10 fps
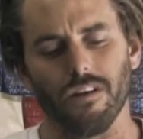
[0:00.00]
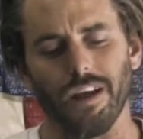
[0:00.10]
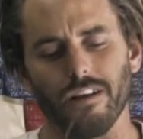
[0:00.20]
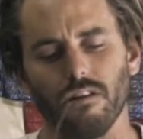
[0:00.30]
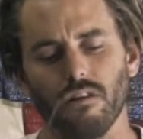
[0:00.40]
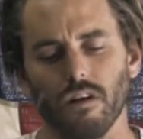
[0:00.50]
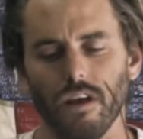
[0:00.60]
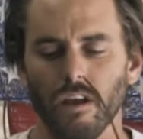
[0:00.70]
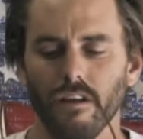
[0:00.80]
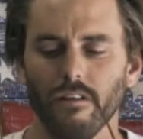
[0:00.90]
90-degree
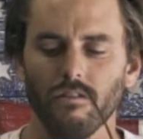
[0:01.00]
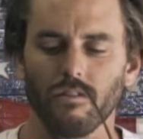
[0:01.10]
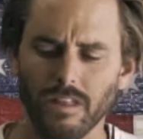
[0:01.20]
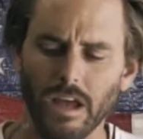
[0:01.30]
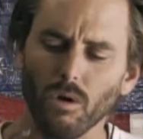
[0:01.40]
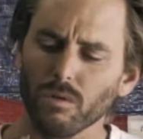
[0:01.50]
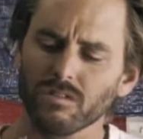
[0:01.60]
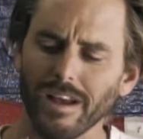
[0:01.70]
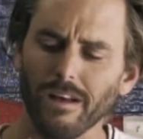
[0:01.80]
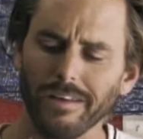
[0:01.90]
hinge, that
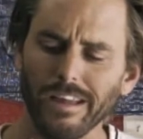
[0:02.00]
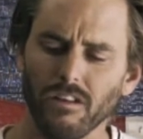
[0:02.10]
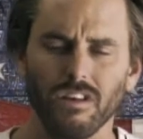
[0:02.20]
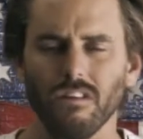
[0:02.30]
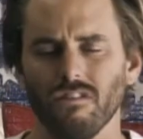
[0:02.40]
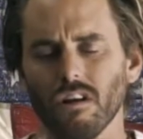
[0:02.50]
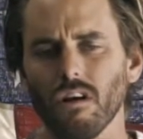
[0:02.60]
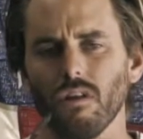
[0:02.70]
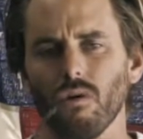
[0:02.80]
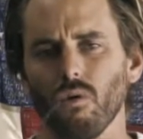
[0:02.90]
old-style hinge that you see on
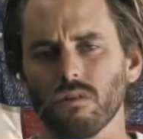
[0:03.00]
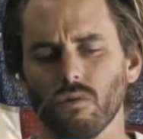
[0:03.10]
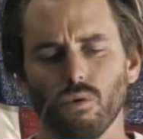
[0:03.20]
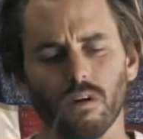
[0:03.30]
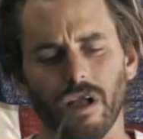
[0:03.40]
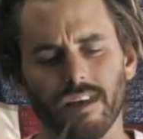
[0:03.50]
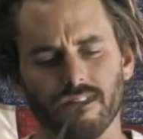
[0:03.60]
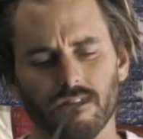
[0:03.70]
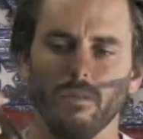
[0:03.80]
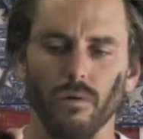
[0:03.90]
all the old, cool
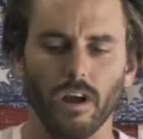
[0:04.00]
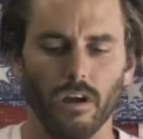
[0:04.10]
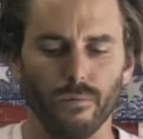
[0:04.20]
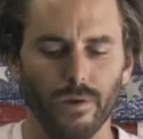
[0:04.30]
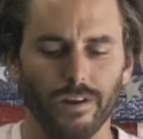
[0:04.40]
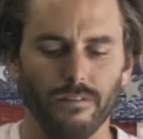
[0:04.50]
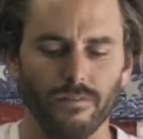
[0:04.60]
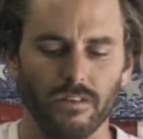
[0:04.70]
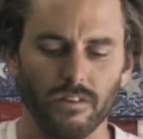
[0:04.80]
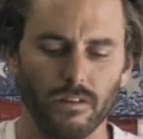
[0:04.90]
glasses. We've gotten rid of
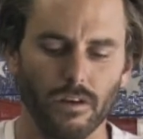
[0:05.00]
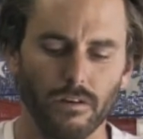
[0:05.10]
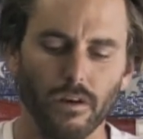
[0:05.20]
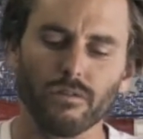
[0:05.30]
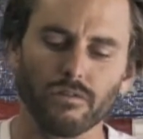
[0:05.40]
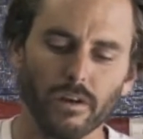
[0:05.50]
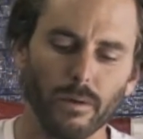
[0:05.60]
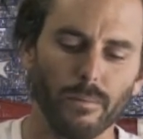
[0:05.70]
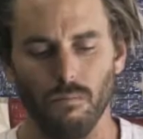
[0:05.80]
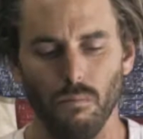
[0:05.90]
the silicone nose
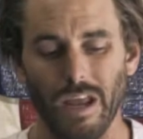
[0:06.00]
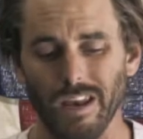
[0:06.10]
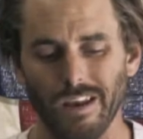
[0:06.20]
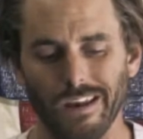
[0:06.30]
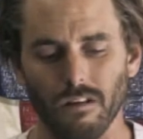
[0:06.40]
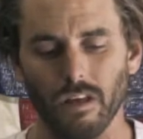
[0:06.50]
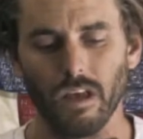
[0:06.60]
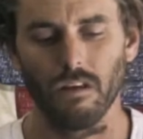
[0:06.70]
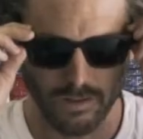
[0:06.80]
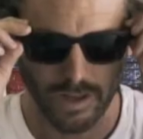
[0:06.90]
strip, made in
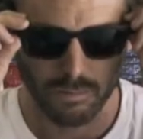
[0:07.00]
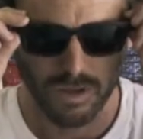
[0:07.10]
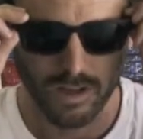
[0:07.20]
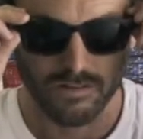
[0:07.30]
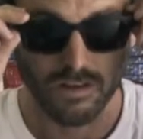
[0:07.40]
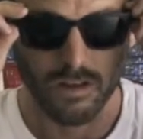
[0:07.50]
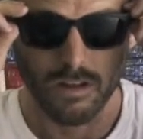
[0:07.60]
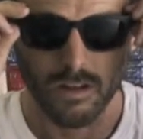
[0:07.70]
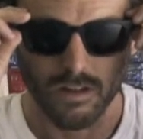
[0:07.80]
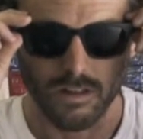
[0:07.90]
Italy. We like pizza.
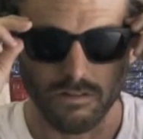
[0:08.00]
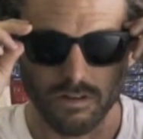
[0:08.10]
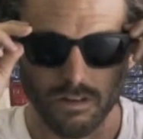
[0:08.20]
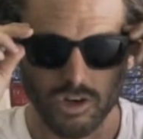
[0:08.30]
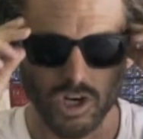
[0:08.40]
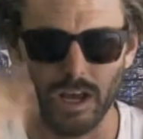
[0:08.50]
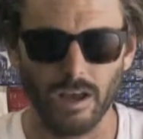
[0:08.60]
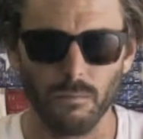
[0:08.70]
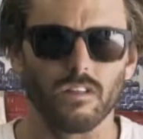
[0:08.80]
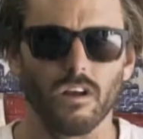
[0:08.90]
These are the
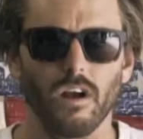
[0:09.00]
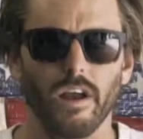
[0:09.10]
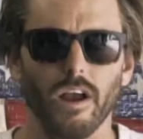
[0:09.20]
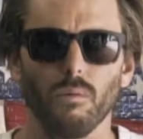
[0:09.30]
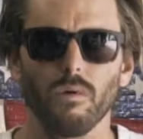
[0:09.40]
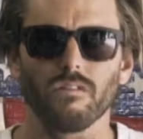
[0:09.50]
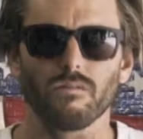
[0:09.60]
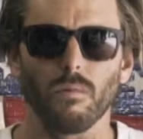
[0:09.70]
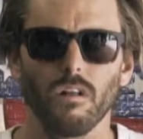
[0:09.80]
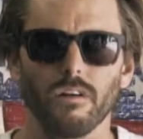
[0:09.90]
jam. They're a hair bit
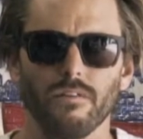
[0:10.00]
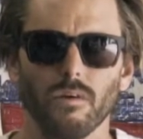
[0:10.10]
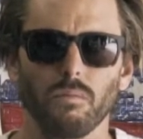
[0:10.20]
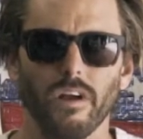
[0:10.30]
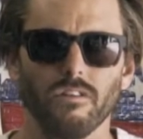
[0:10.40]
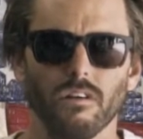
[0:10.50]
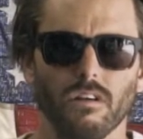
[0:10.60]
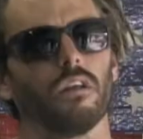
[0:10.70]
smaller for your pleasure.